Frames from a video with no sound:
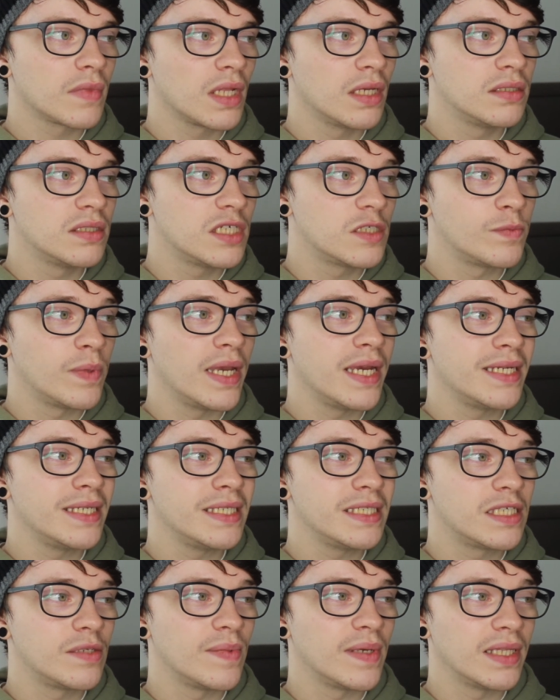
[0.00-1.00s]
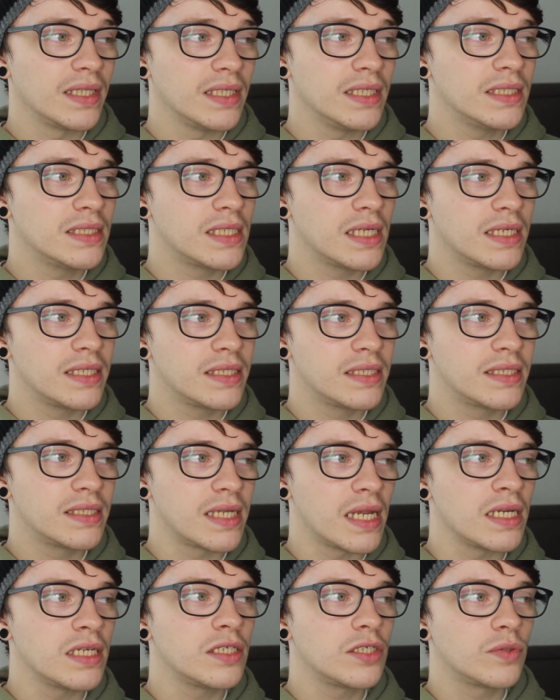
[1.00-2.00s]
Display needs to be at least
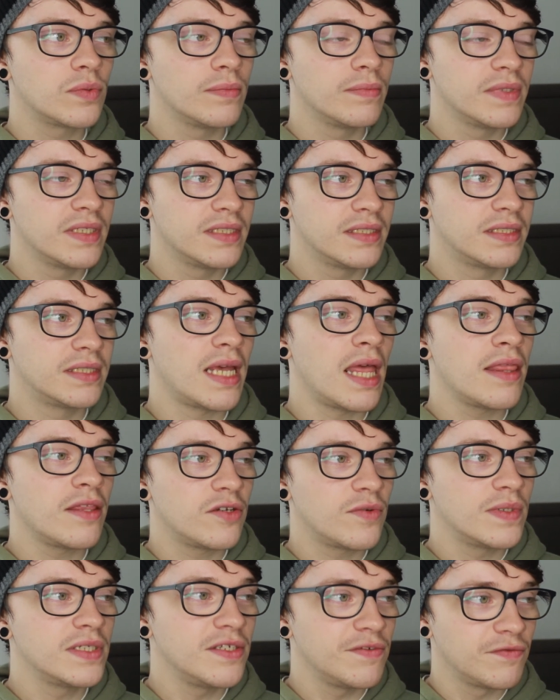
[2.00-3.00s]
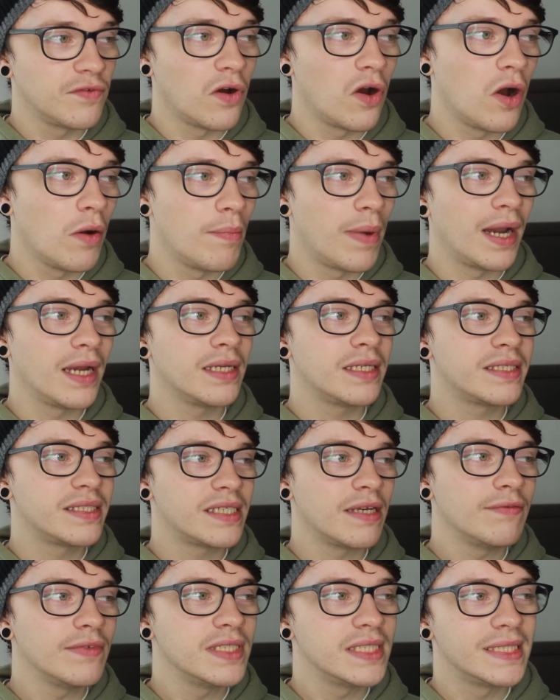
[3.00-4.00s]
1024 by
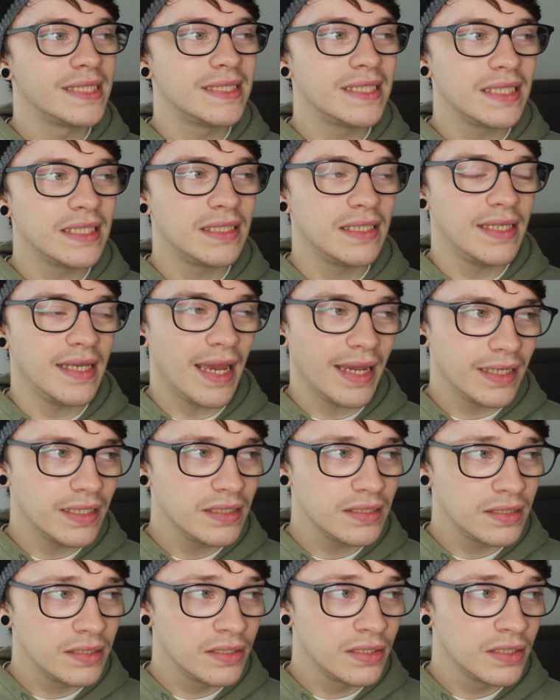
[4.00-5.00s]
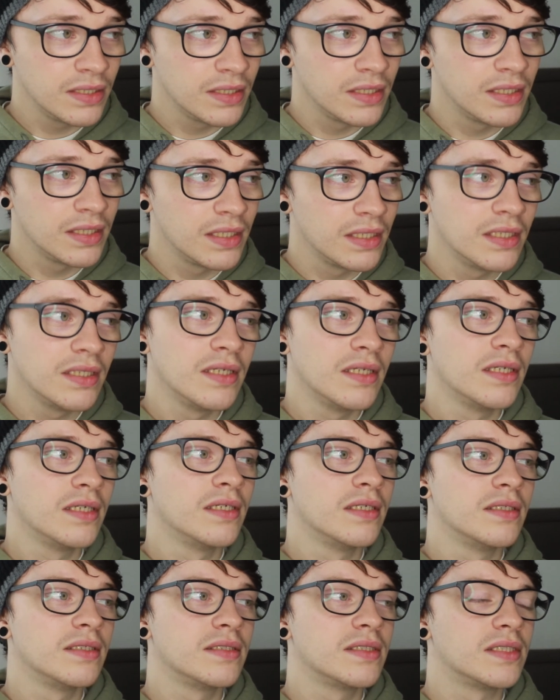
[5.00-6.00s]
768.
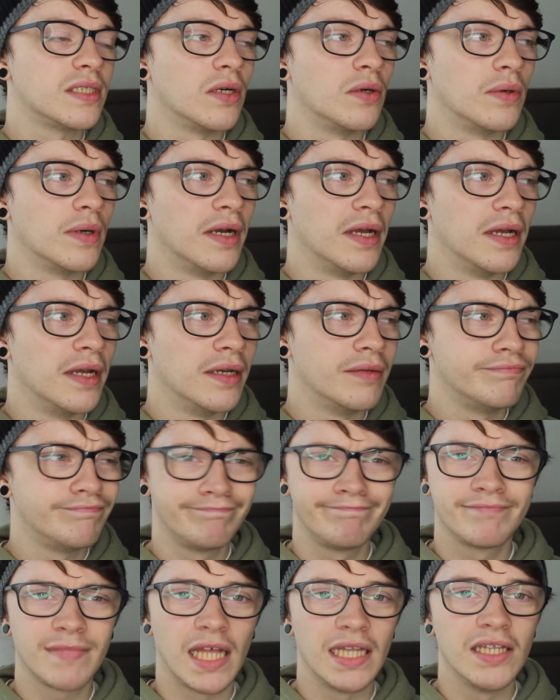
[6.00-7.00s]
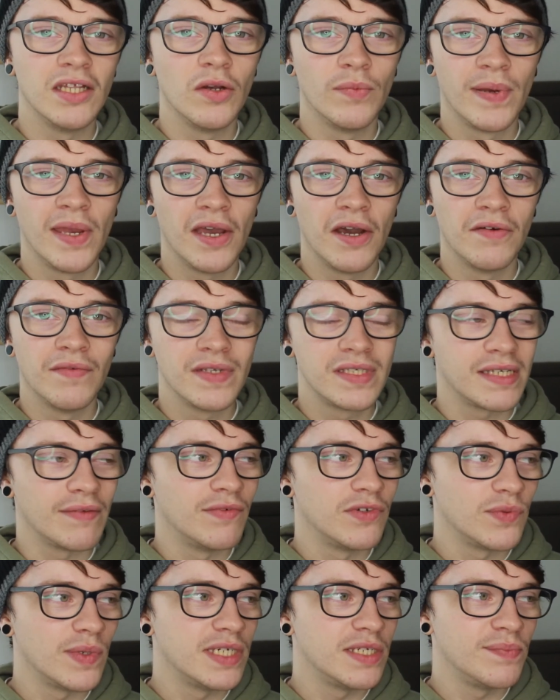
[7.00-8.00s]
So a little bit over
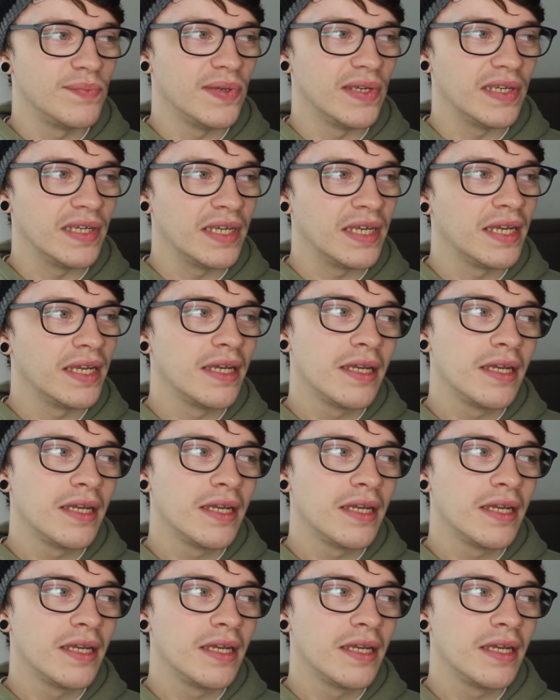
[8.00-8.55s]
720p.